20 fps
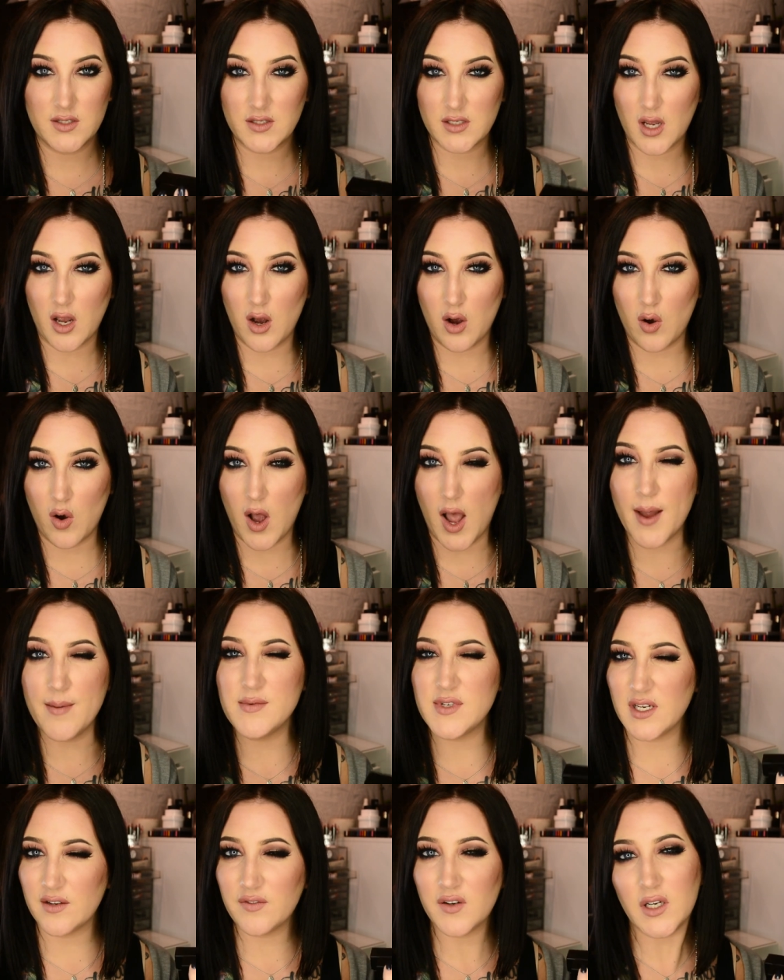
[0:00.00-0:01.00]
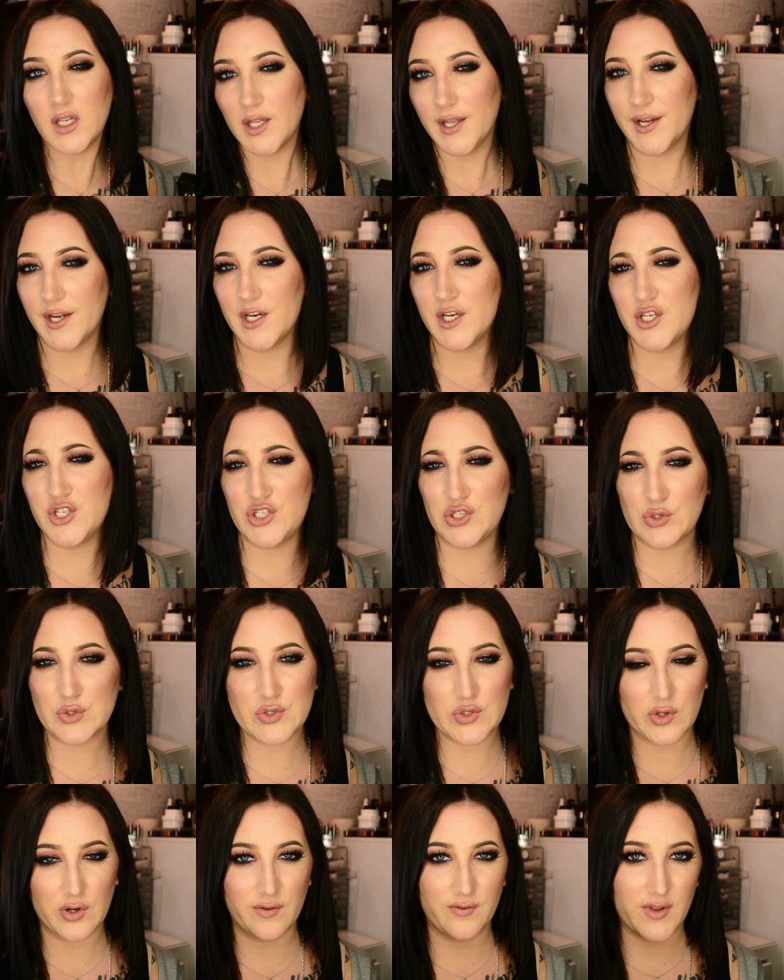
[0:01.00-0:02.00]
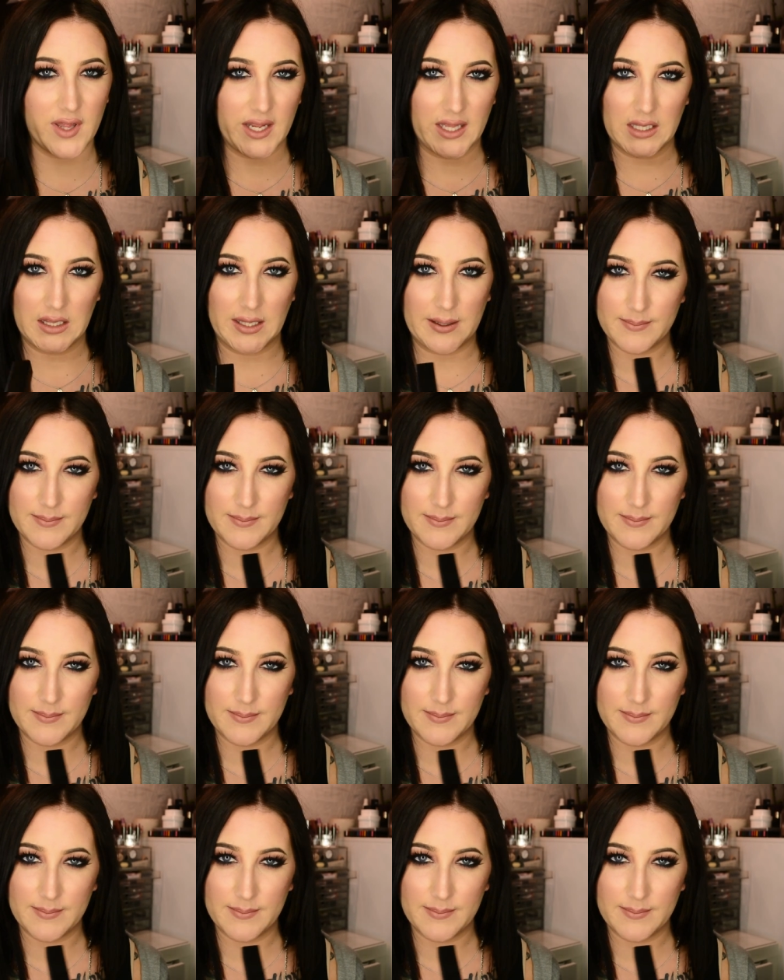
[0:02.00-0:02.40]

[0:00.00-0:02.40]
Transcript: So I'm definitely going to do sort of like a